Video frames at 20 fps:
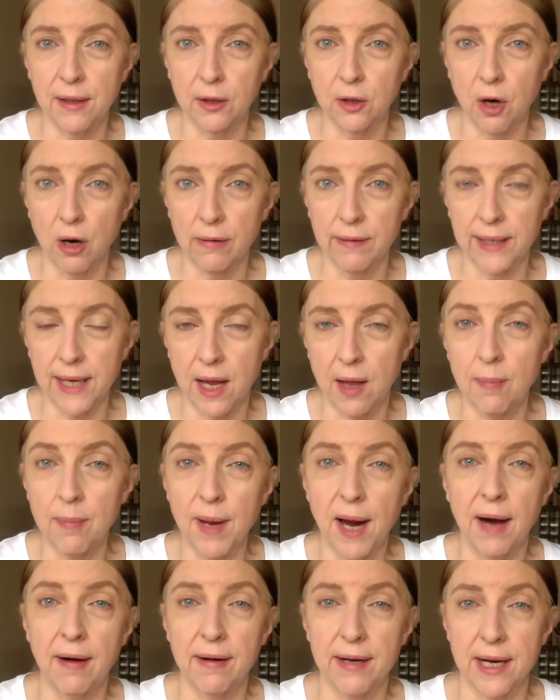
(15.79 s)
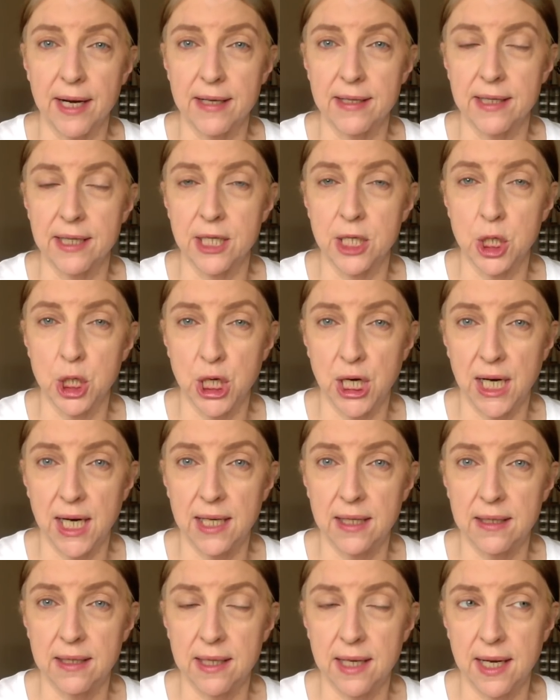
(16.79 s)
L'Oreal Paradise
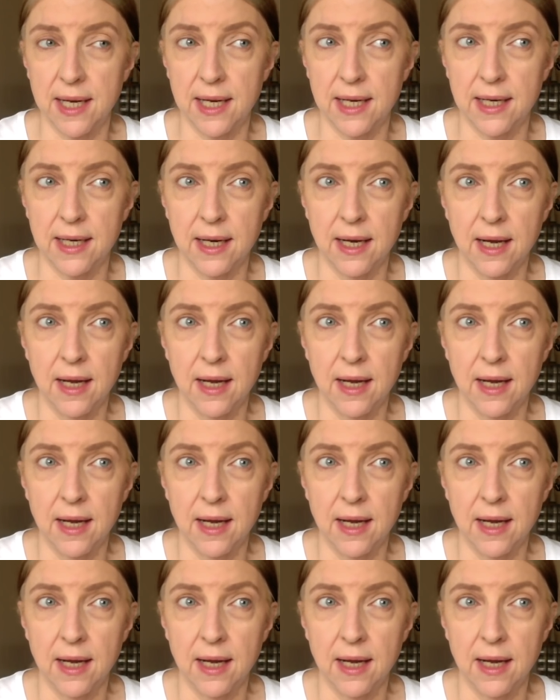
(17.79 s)
Enchanted,